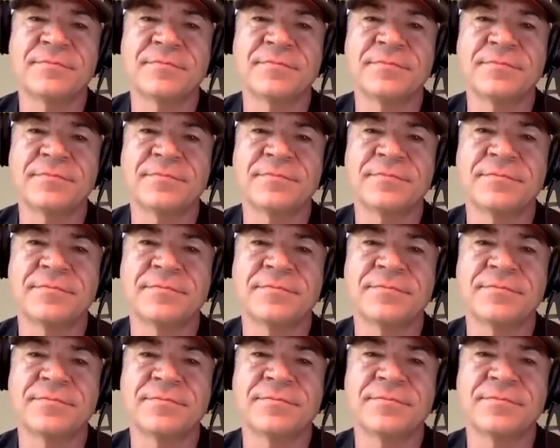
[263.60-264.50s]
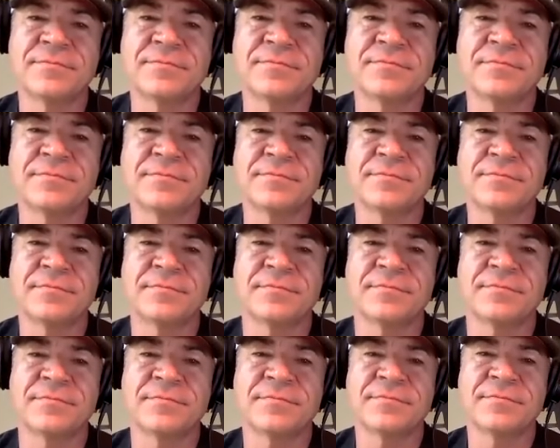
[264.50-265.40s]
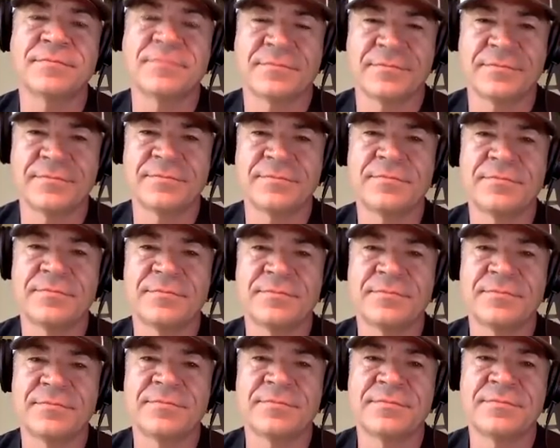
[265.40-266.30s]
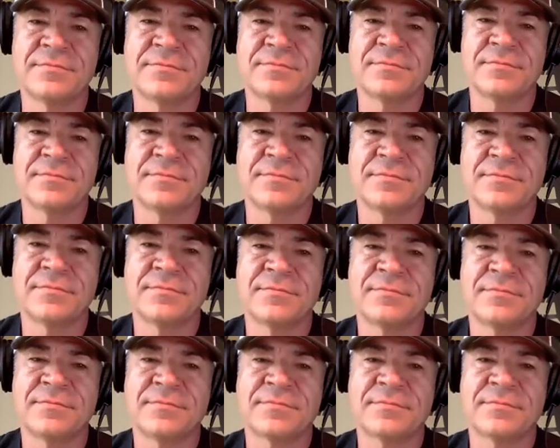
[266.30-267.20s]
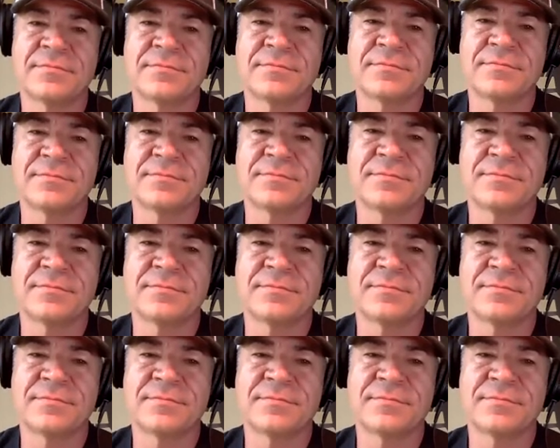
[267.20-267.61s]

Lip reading: (silent)